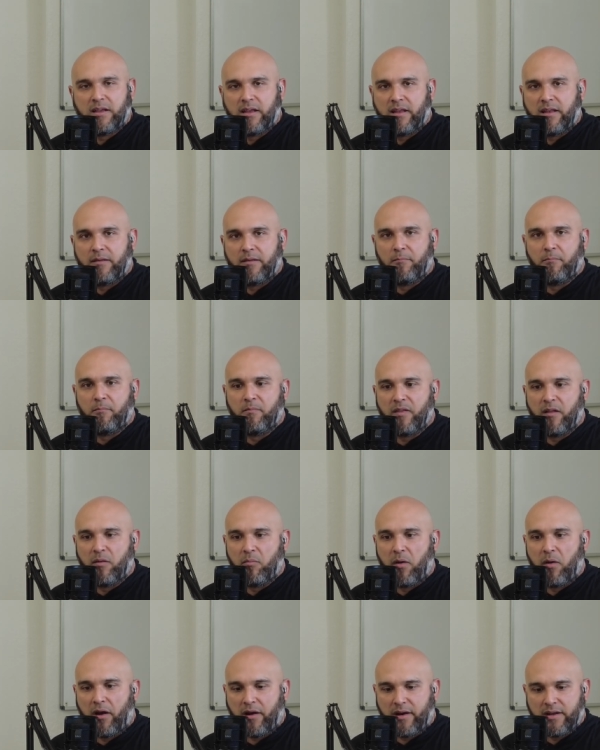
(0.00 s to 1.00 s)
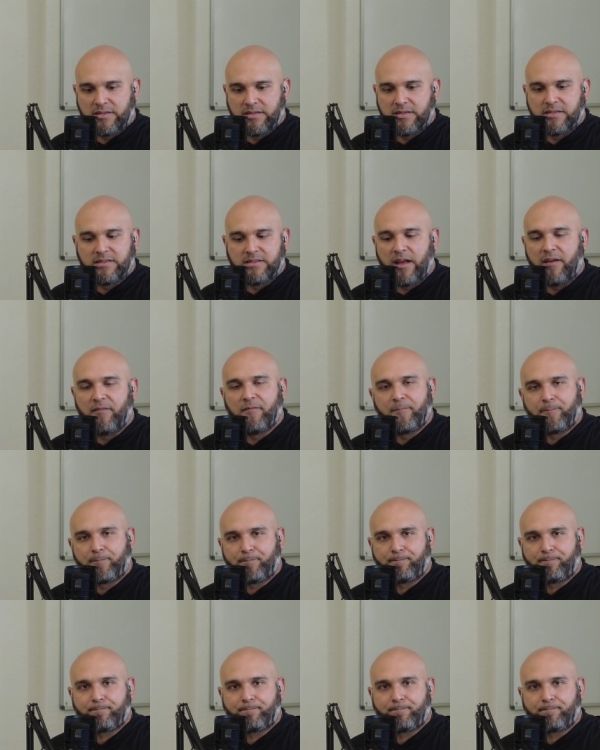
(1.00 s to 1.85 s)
and little markets and stuff.